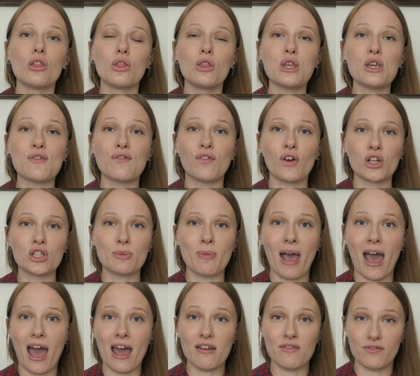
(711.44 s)
The first
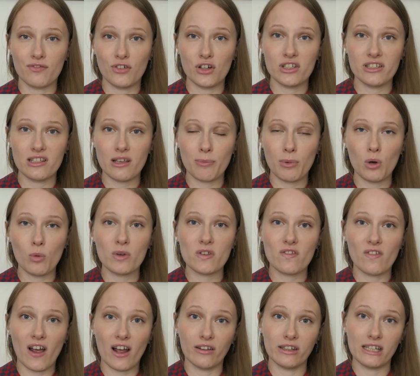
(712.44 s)
patent for a zipper was
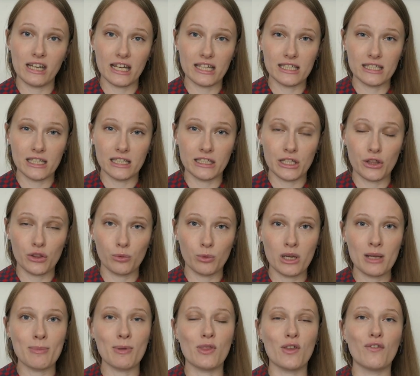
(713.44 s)
filed in
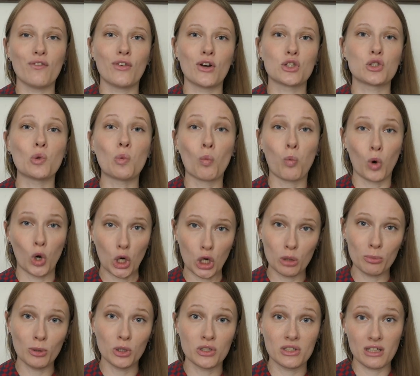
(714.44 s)
1893, but the first
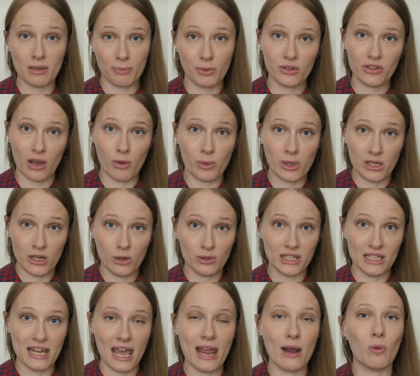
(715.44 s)
workable zipper that we know
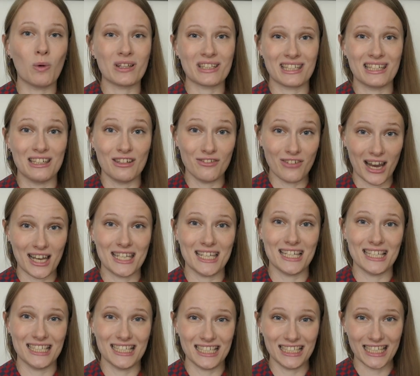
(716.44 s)
today wasn't invented
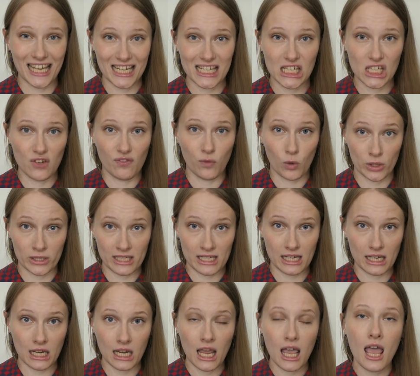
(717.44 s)
until
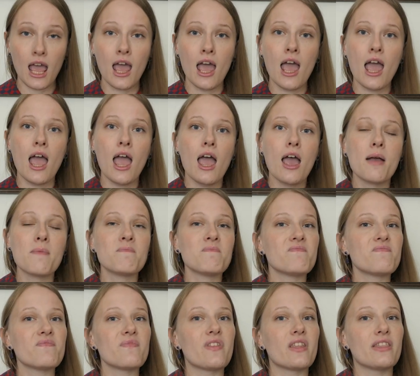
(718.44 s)
1914.
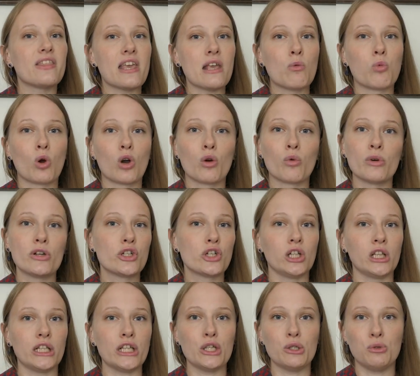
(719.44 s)
They were
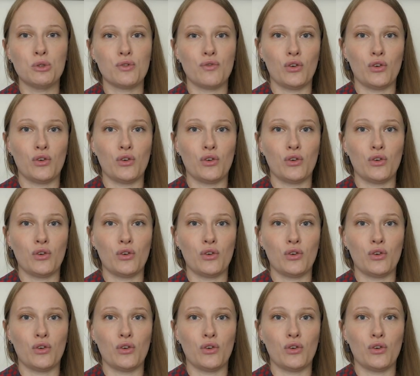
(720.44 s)
originally used